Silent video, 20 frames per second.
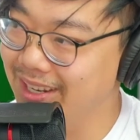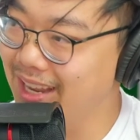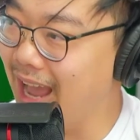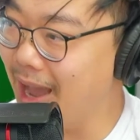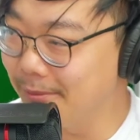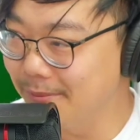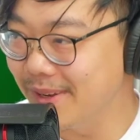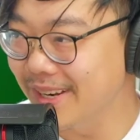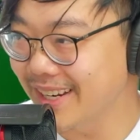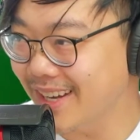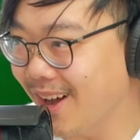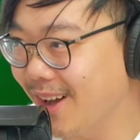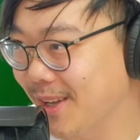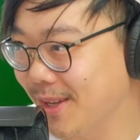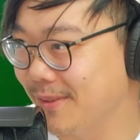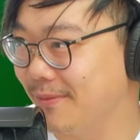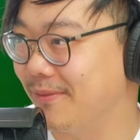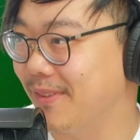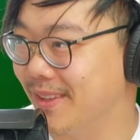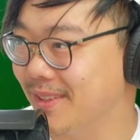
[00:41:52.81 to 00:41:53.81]
I've been calling
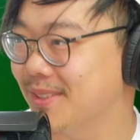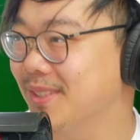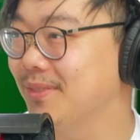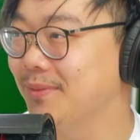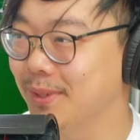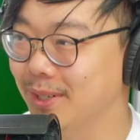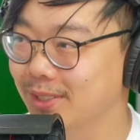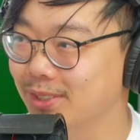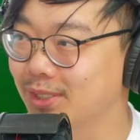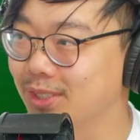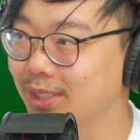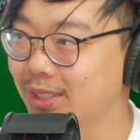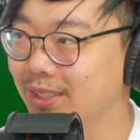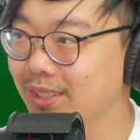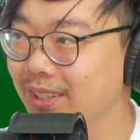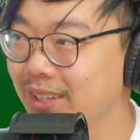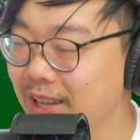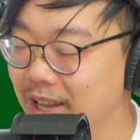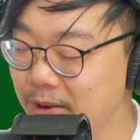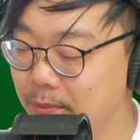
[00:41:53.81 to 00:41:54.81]
him Vince the Person.
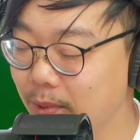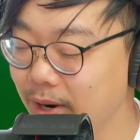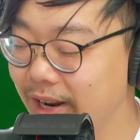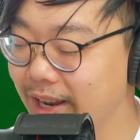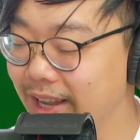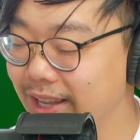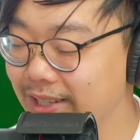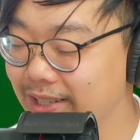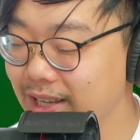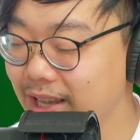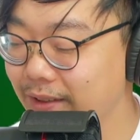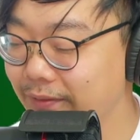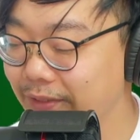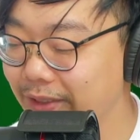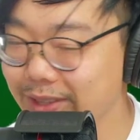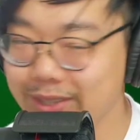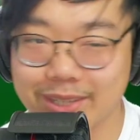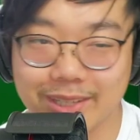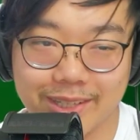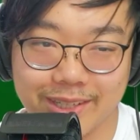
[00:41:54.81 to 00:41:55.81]
He probably hates that.
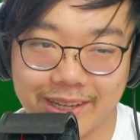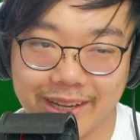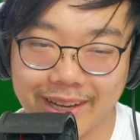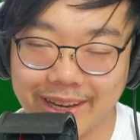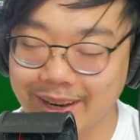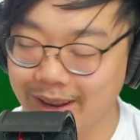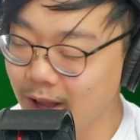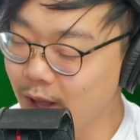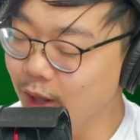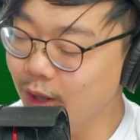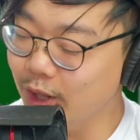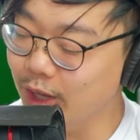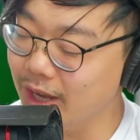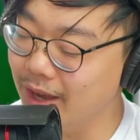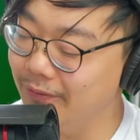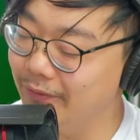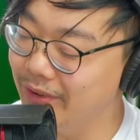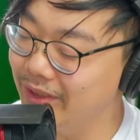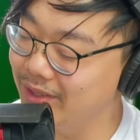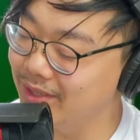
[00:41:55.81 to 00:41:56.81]
Vince and Gene. Look
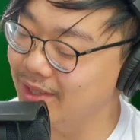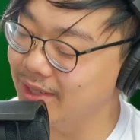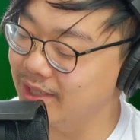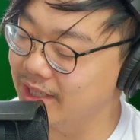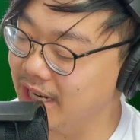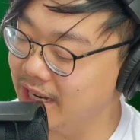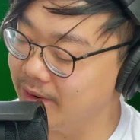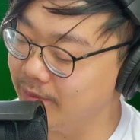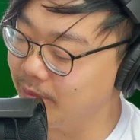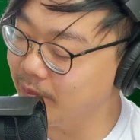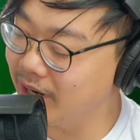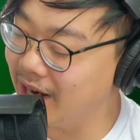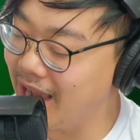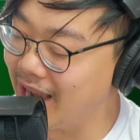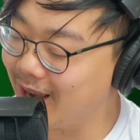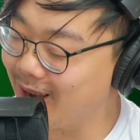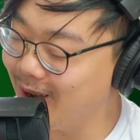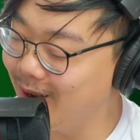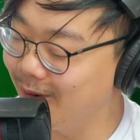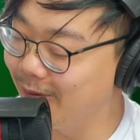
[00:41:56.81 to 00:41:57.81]
up Vince and Gene, but I
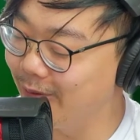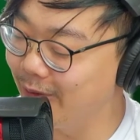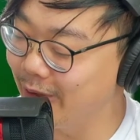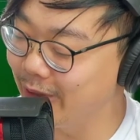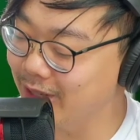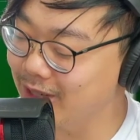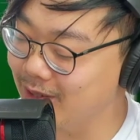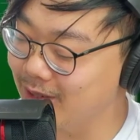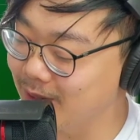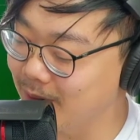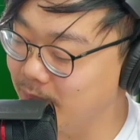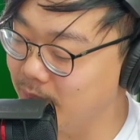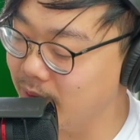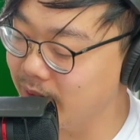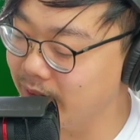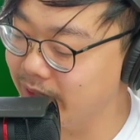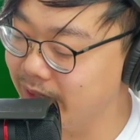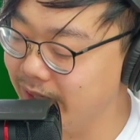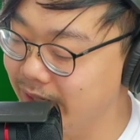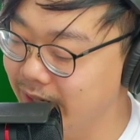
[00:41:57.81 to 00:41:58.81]
call him Vince the
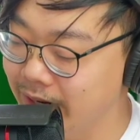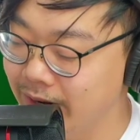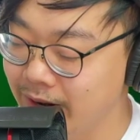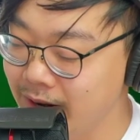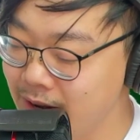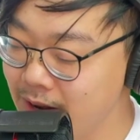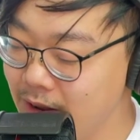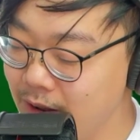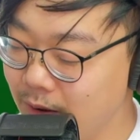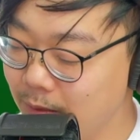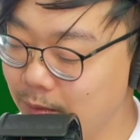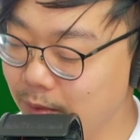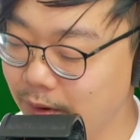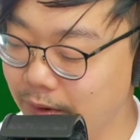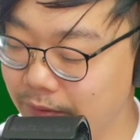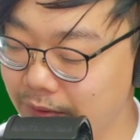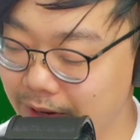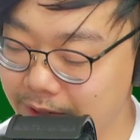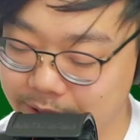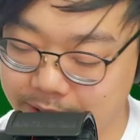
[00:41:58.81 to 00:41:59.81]
Person. We'll
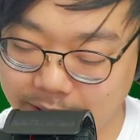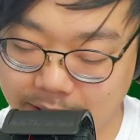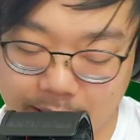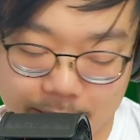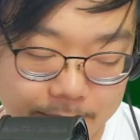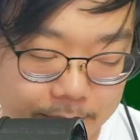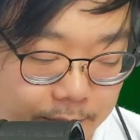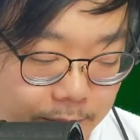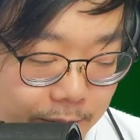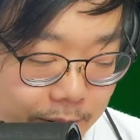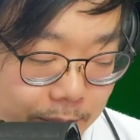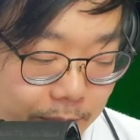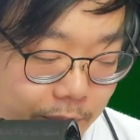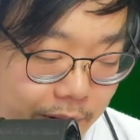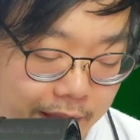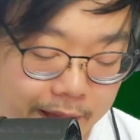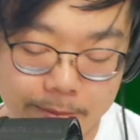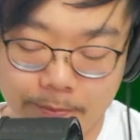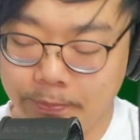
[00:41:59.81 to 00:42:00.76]
eventually get him to rebrand.